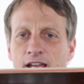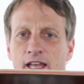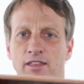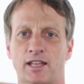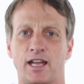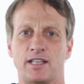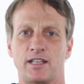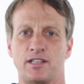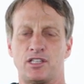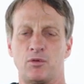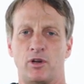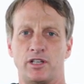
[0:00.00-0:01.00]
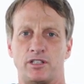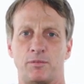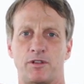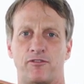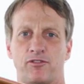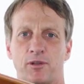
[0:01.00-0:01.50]
And the idea is you want it to
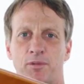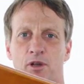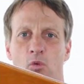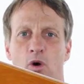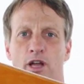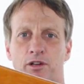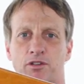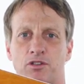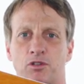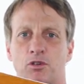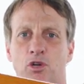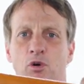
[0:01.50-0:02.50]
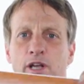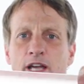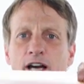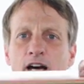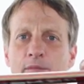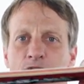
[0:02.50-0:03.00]
be flipping while you're still going
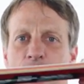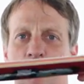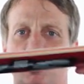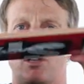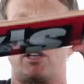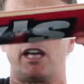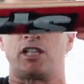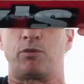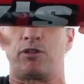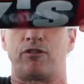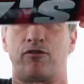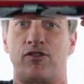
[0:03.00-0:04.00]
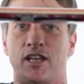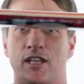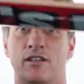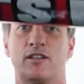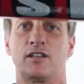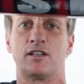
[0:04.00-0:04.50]
up so you catch with your
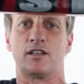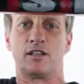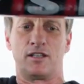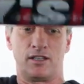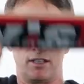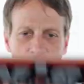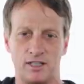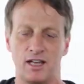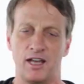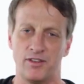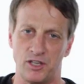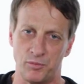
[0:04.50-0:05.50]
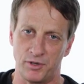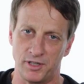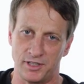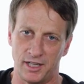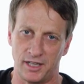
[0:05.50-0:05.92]
feet and then you put it